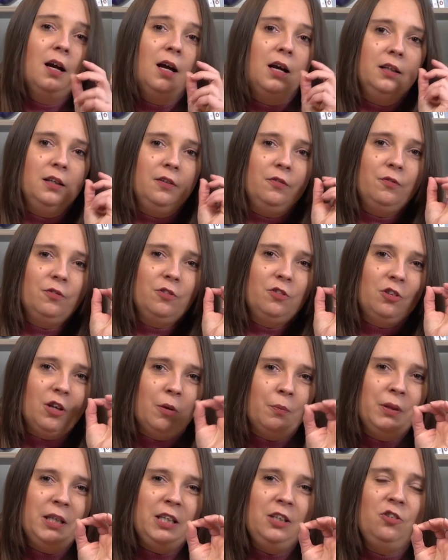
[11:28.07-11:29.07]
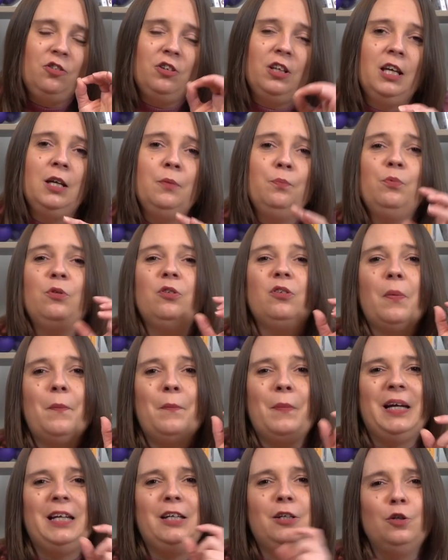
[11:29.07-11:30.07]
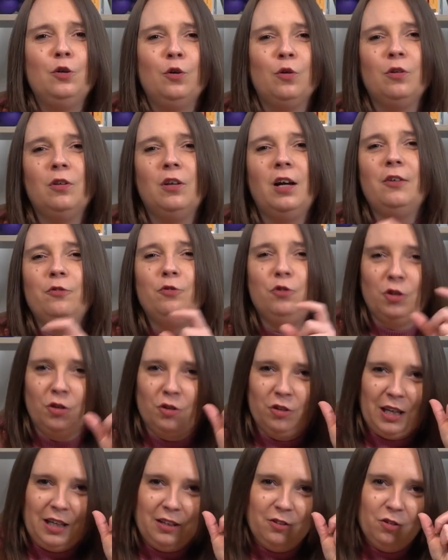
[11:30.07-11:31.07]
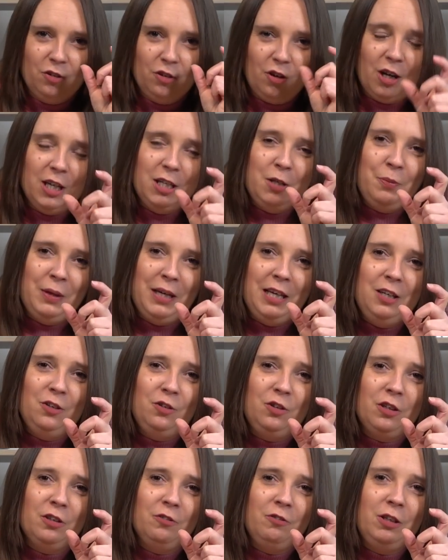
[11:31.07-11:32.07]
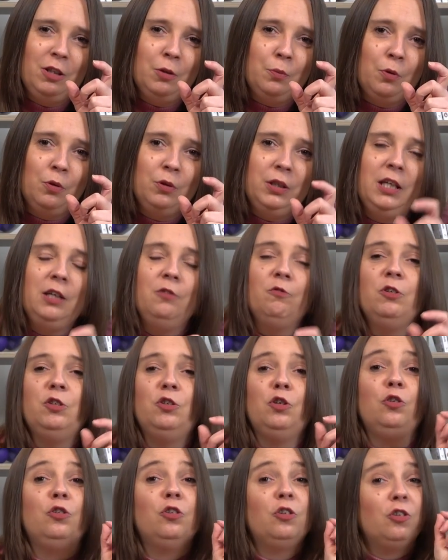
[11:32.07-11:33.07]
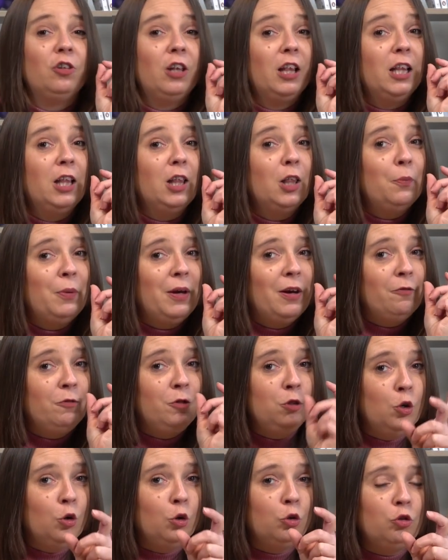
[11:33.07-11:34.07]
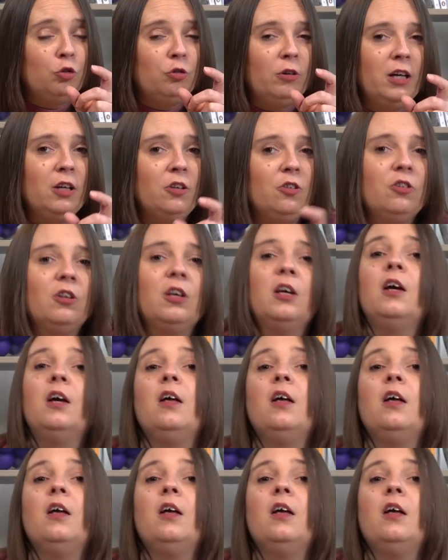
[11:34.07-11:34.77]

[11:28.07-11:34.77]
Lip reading: And if some of these tips make your life just that tiny bit easier in the morning, reduce just a little bit of your stress,